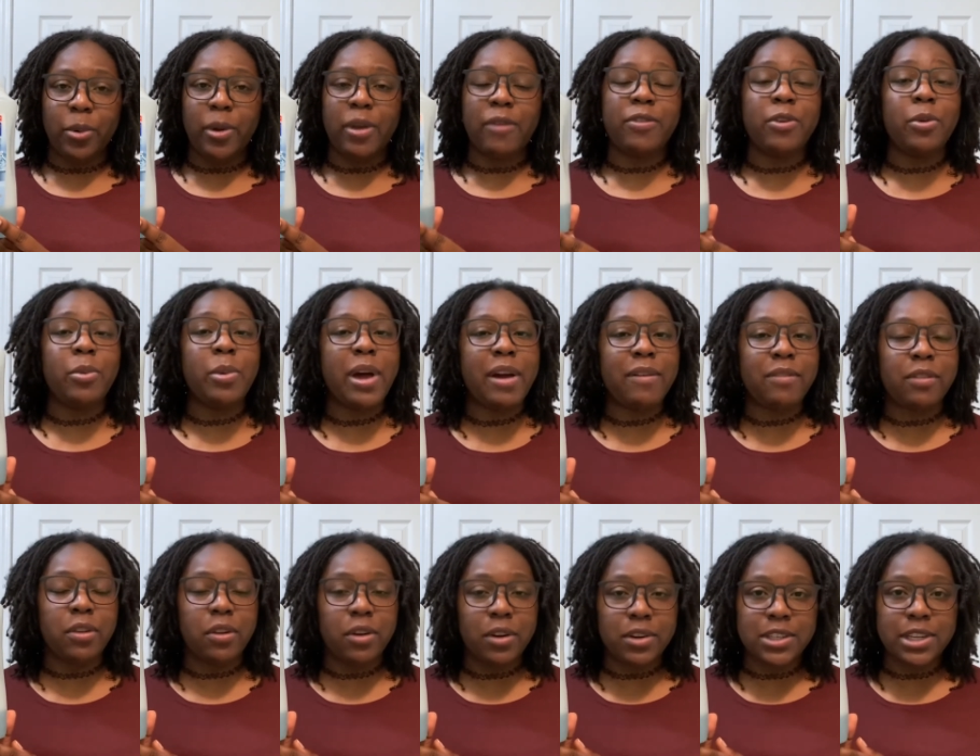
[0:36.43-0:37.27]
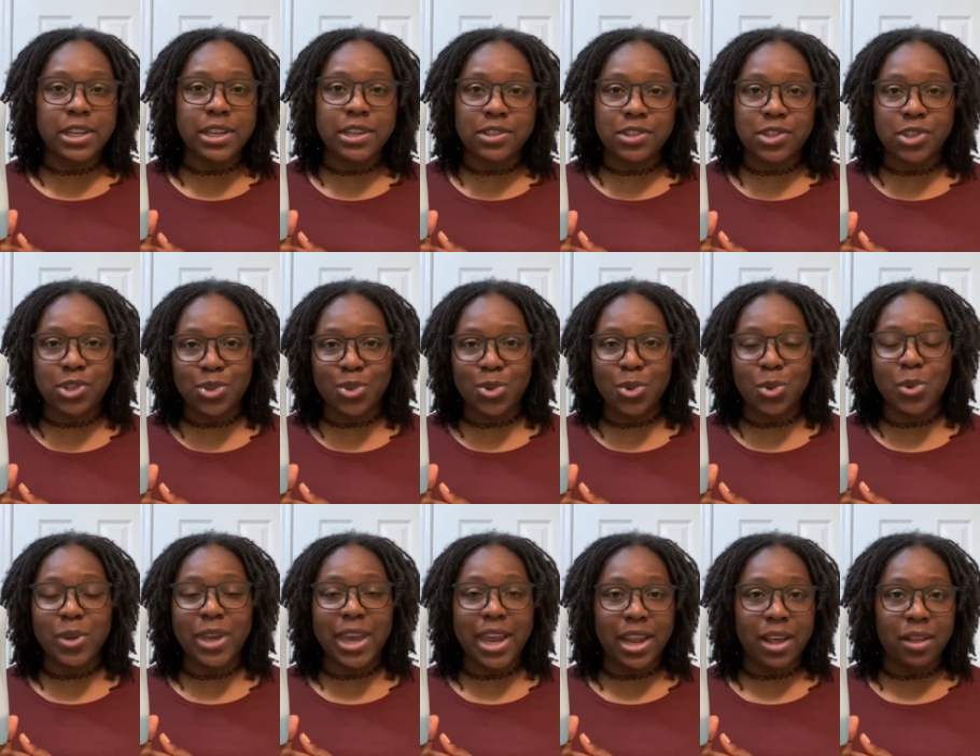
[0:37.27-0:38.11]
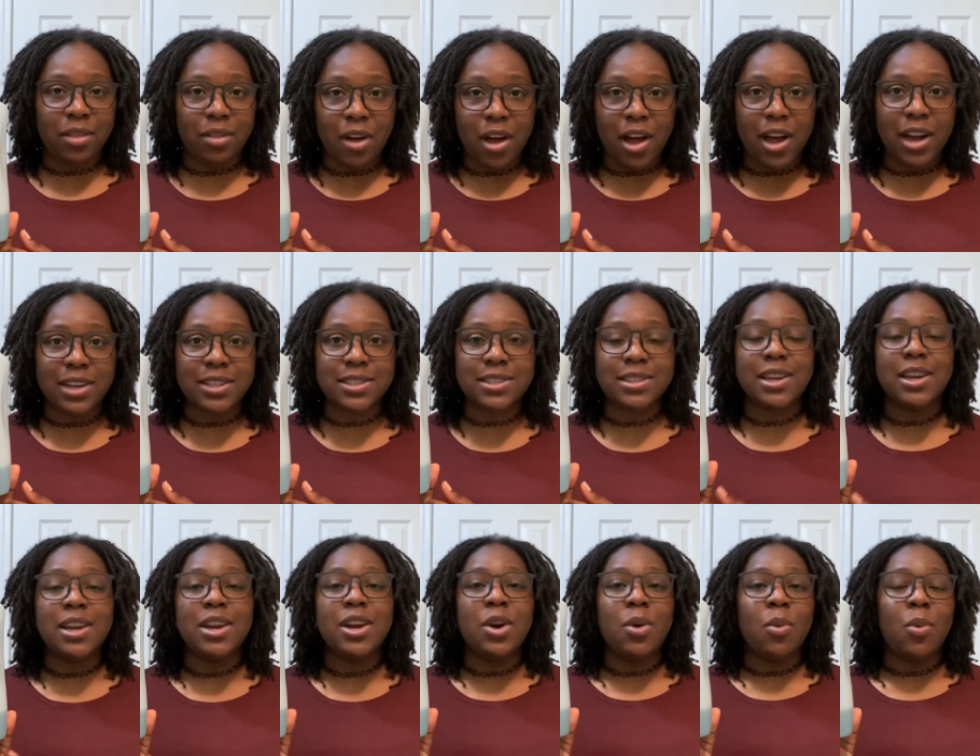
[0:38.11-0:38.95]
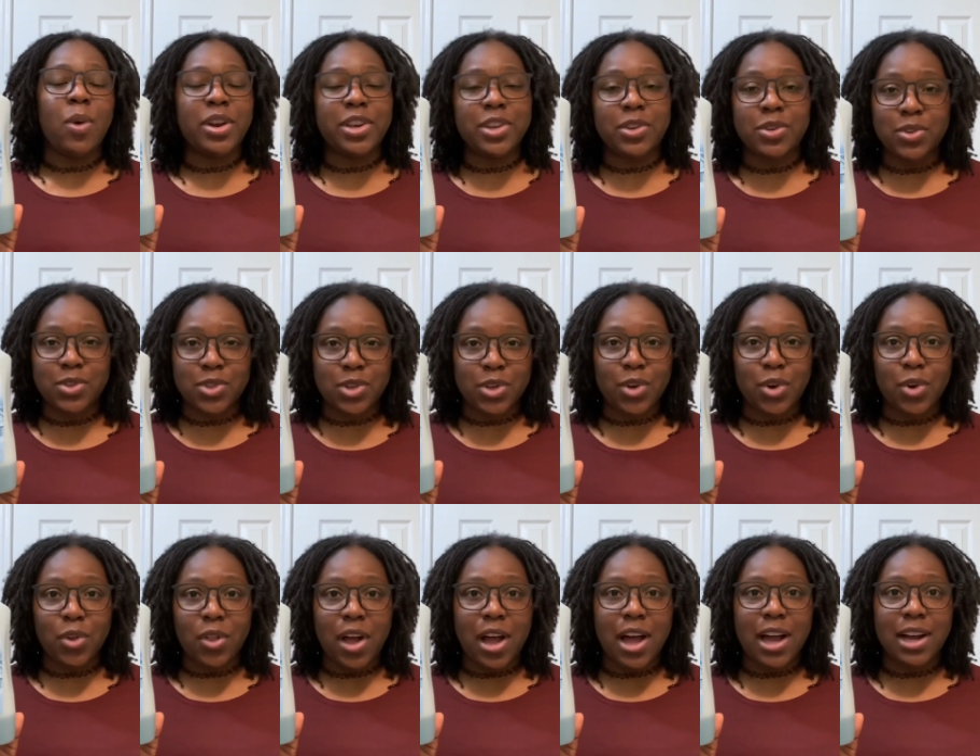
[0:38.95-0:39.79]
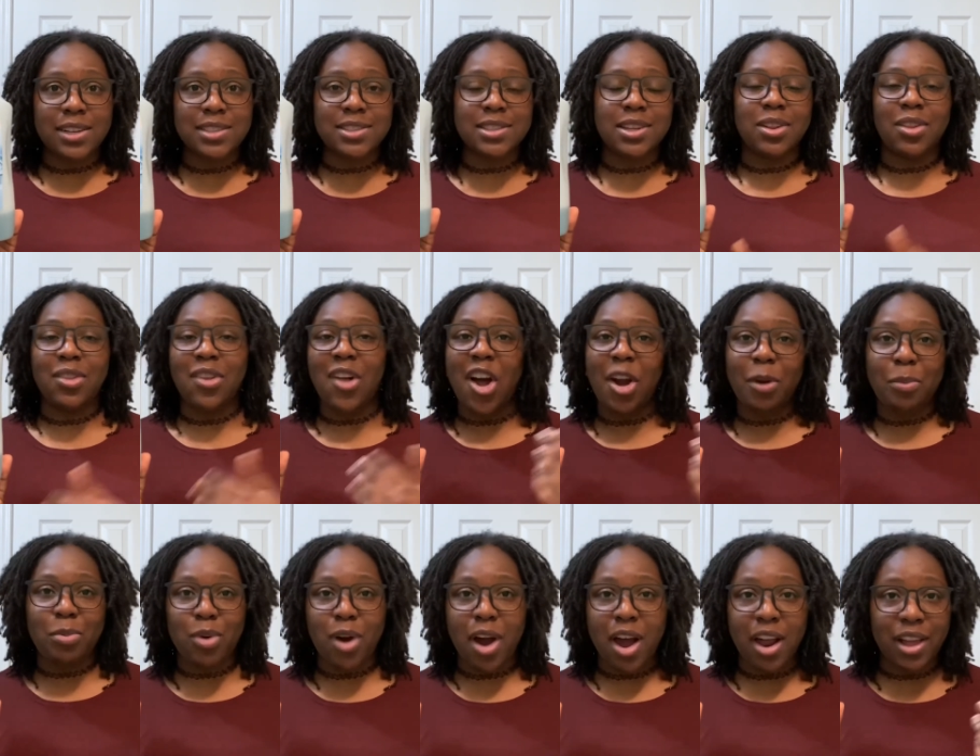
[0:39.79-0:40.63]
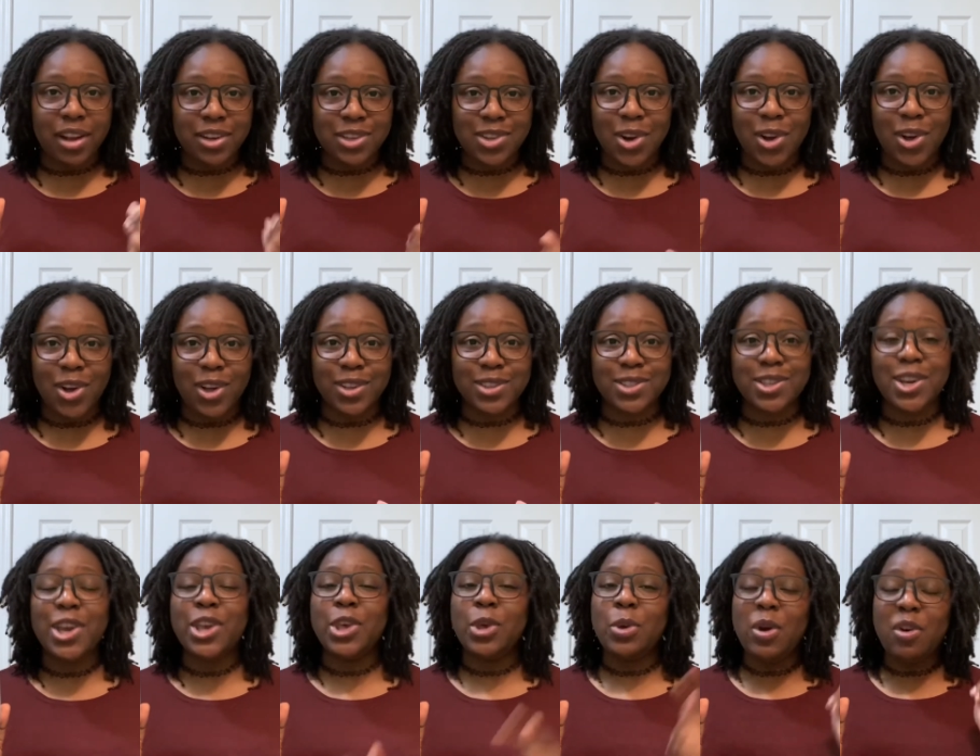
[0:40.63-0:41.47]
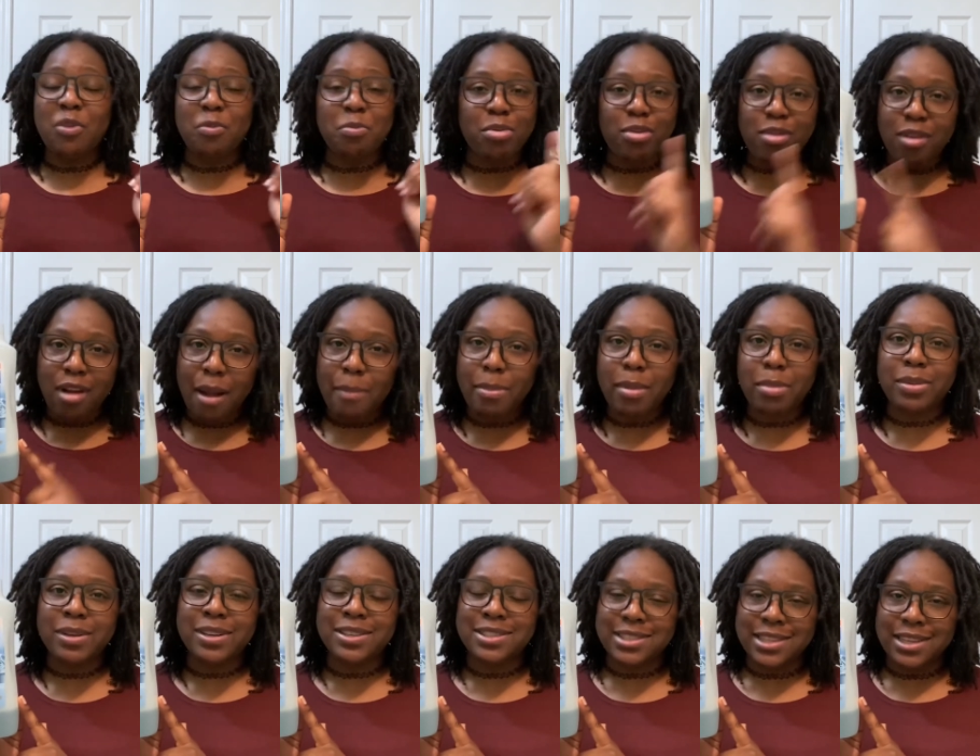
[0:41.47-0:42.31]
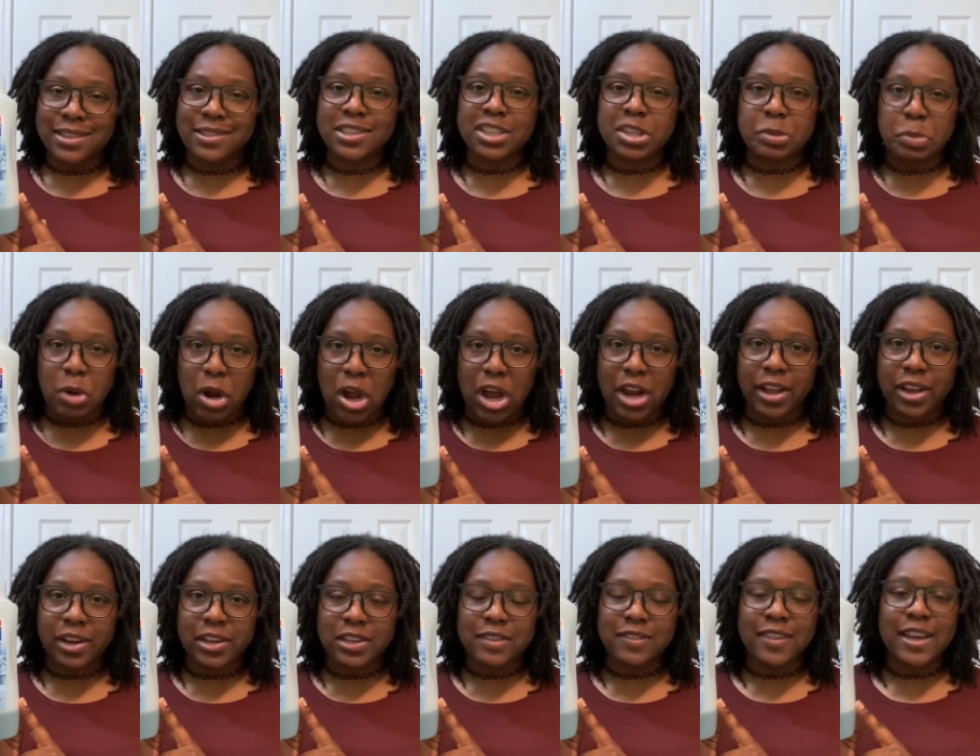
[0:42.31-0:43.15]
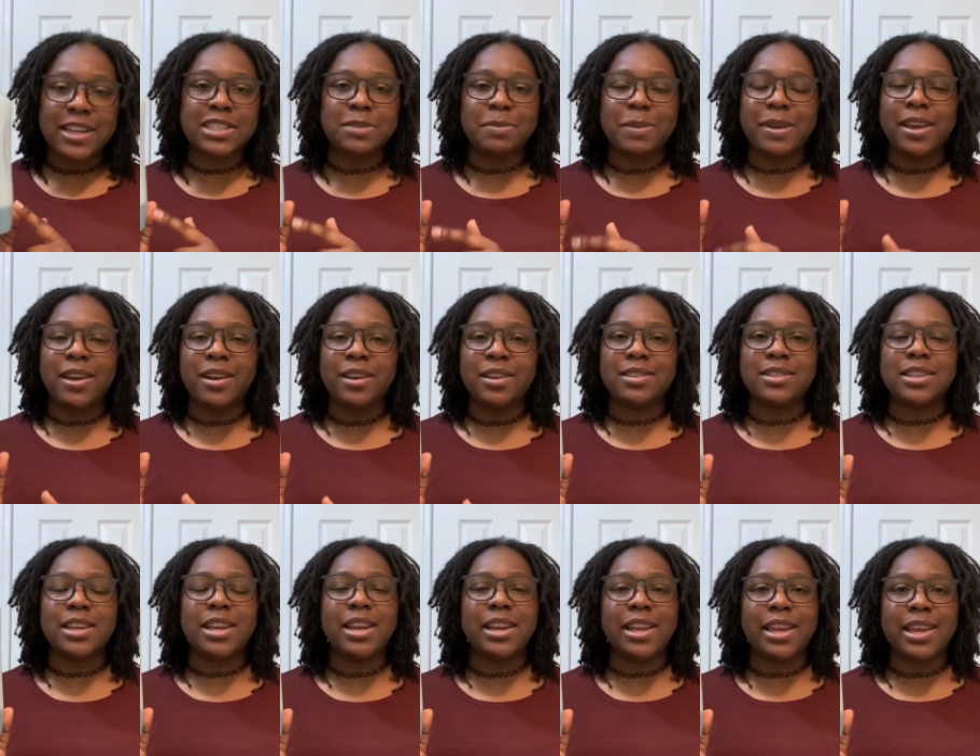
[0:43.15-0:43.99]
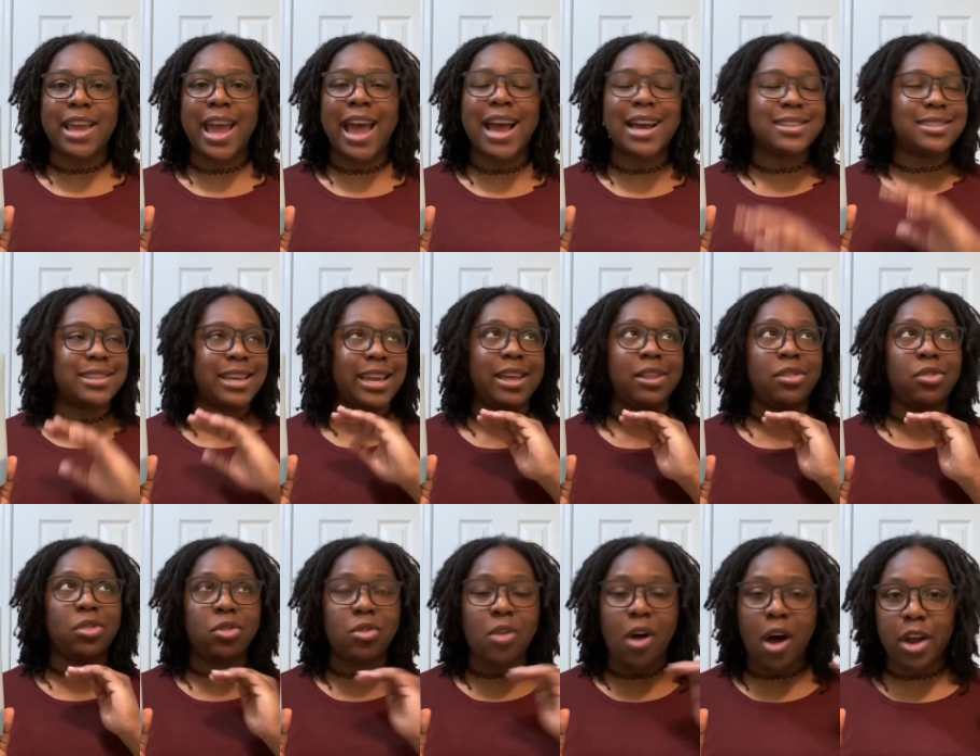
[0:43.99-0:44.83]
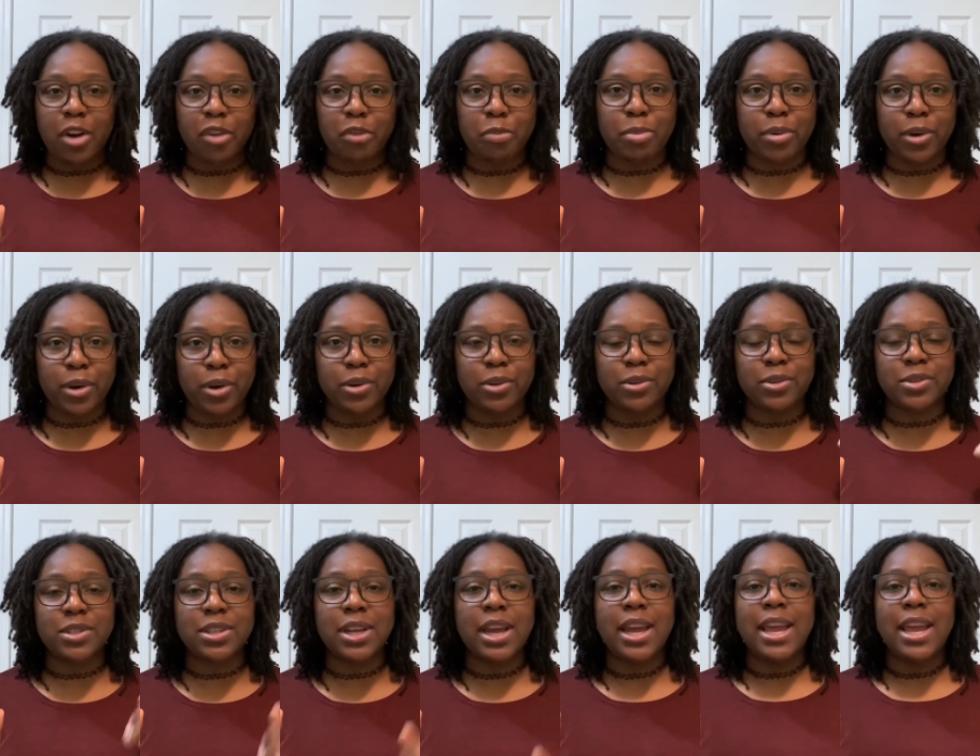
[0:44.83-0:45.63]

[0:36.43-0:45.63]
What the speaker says: If you have looked into getting locks, what to use on your locks, lock product hauls, you have probably seen this product. That's because it has a lot of pros.